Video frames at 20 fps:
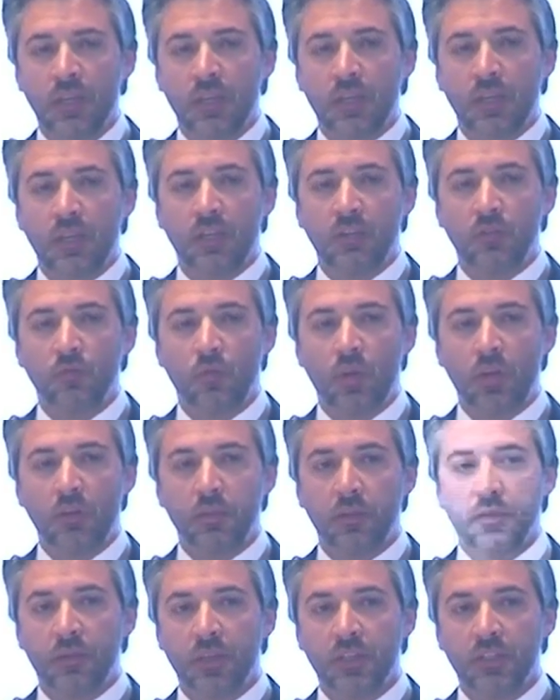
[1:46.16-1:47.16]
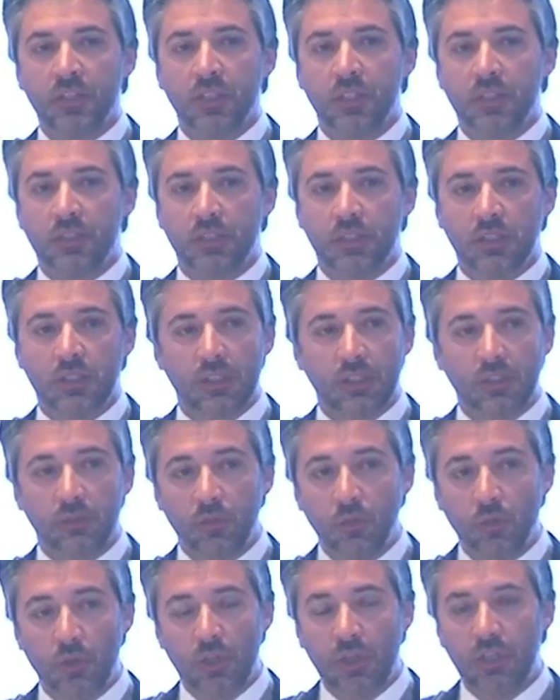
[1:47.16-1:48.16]
And one of the things that
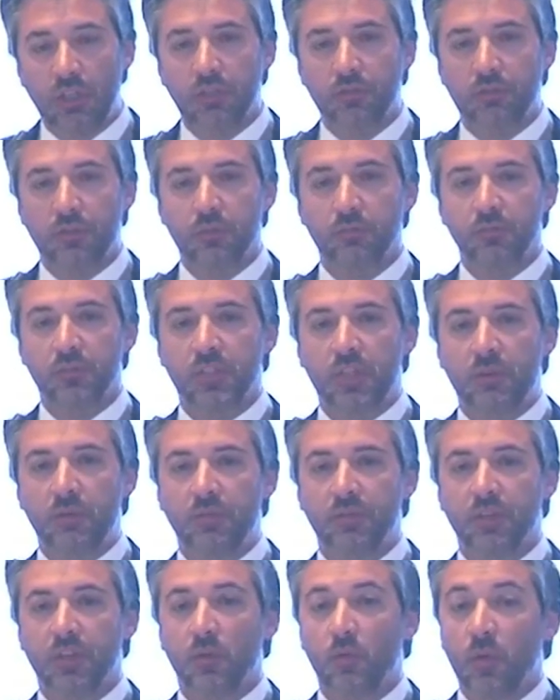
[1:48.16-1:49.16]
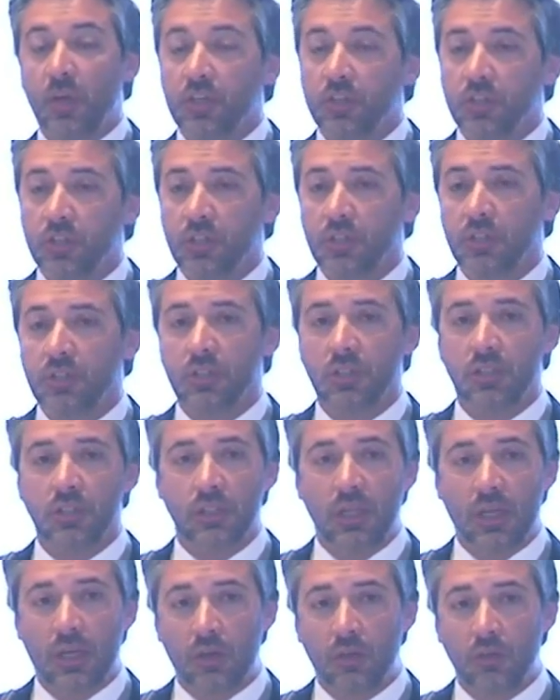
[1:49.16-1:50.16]
you heard from some of the questions
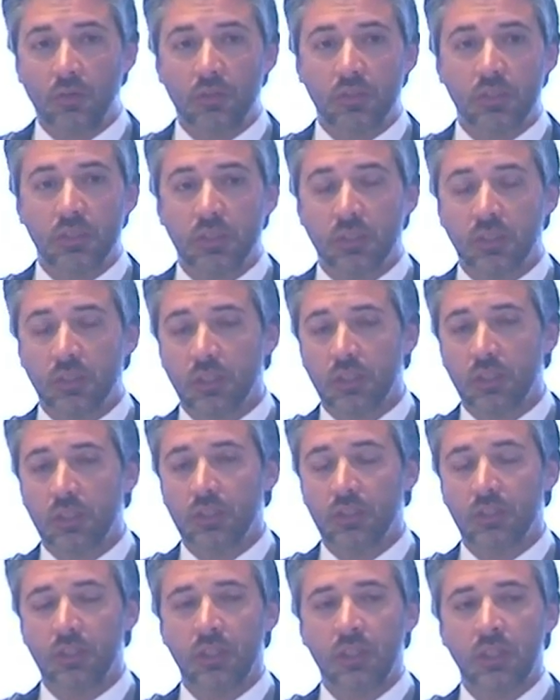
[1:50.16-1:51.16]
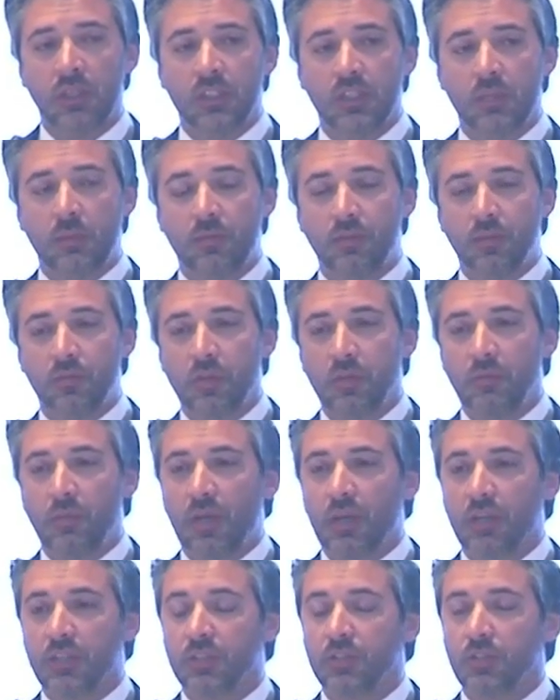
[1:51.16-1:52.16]
and doubts and some of the
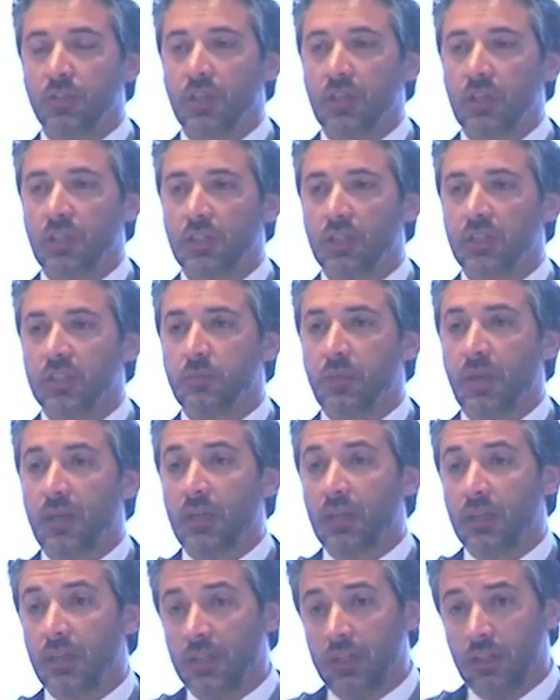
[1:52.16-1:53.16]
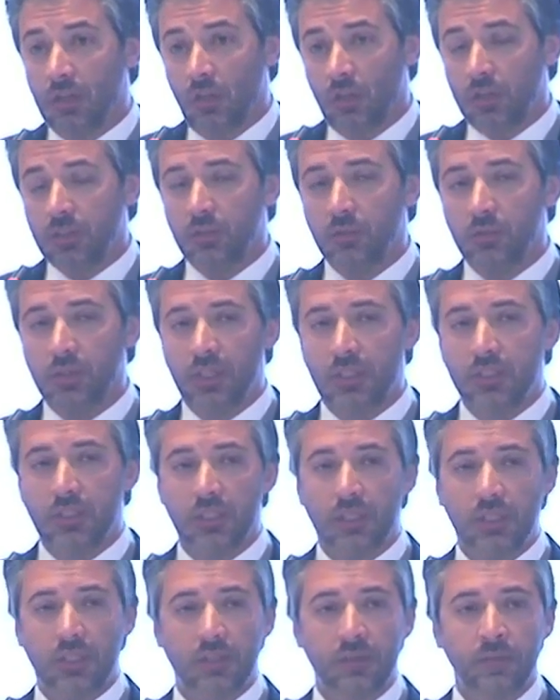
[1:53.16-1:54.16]
remarks today in this panel and also
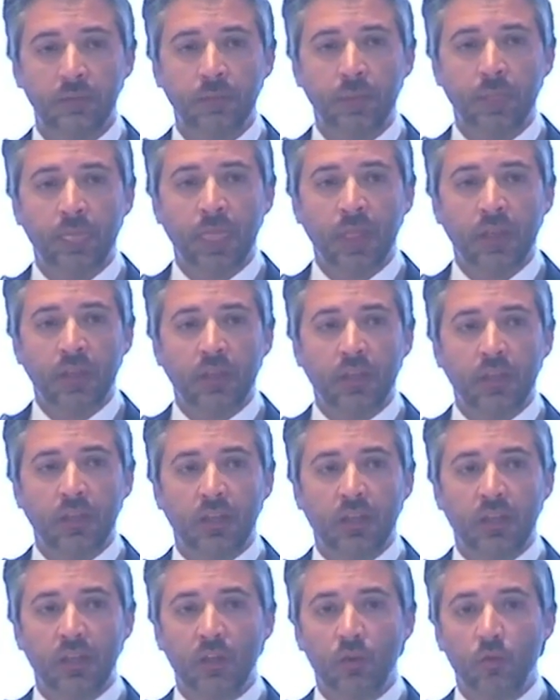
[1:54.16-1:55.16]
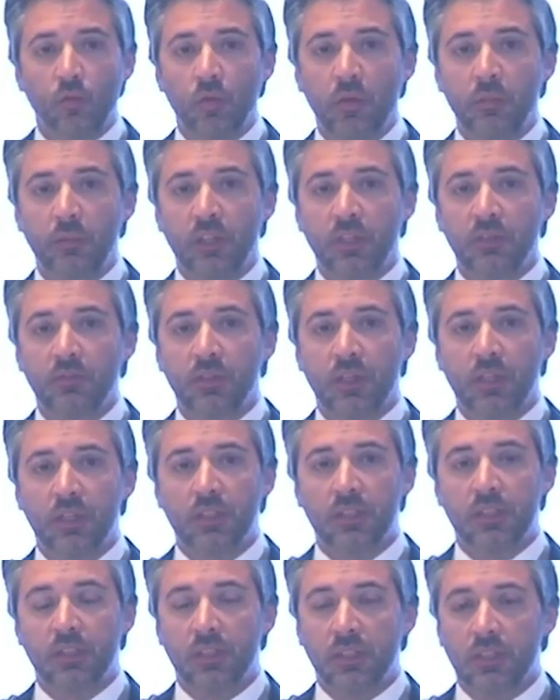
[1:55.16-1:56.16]
yesterday, we believe
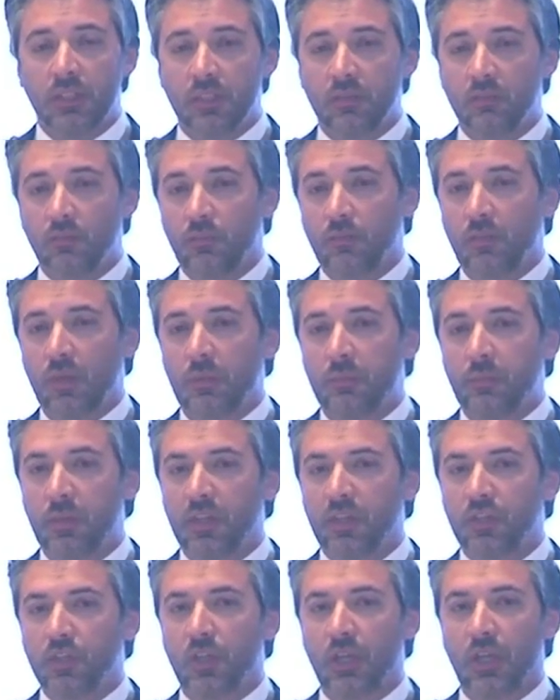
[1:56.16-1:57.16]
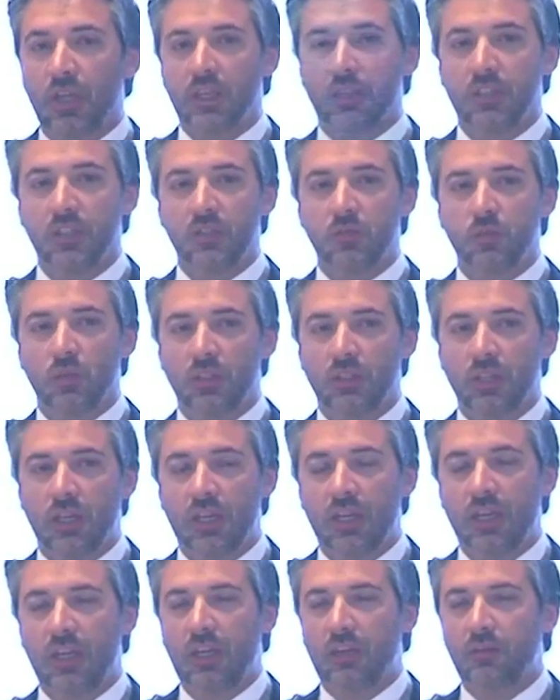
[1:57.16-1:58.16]
that a picture like this one
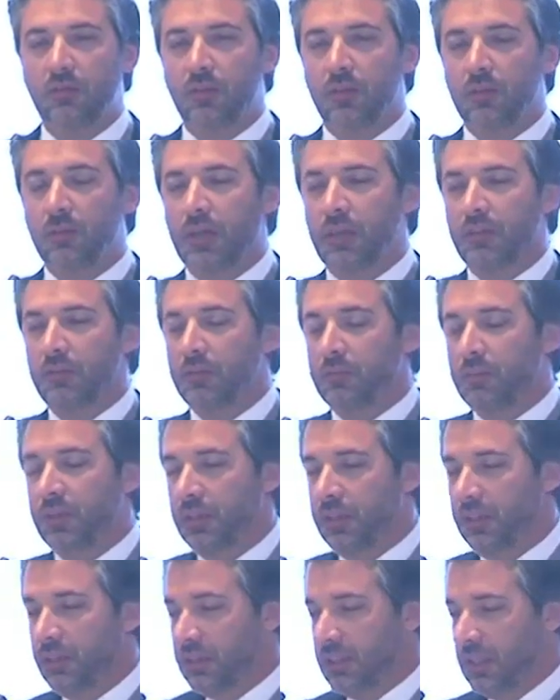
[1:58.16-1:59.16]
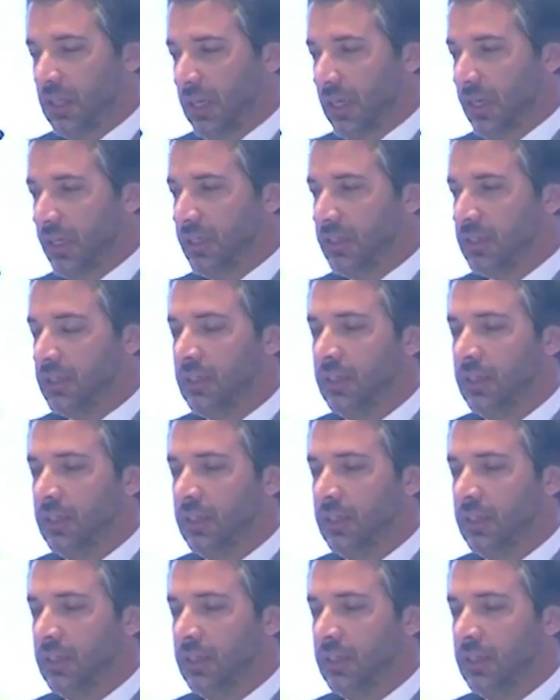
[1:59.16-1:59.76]
that I have on my slide